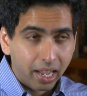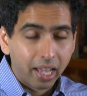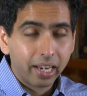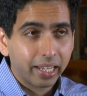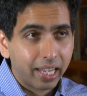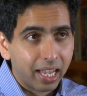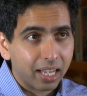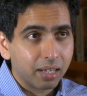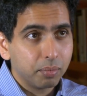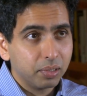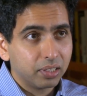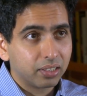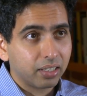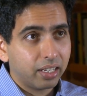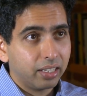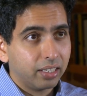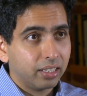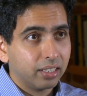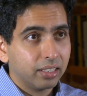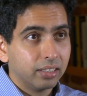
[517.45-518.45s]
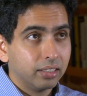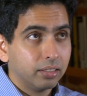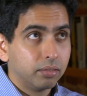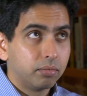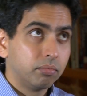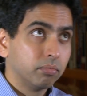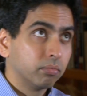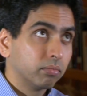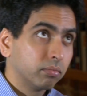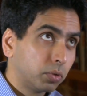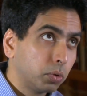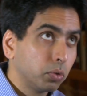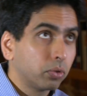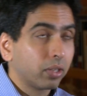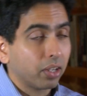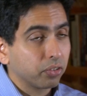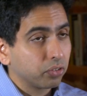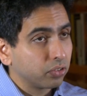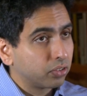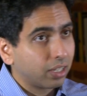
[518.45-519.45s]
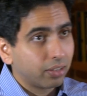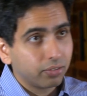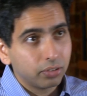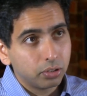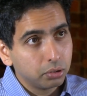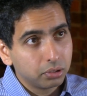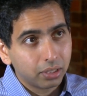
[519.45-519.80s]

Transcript: Khan Academy's idea, and 2007,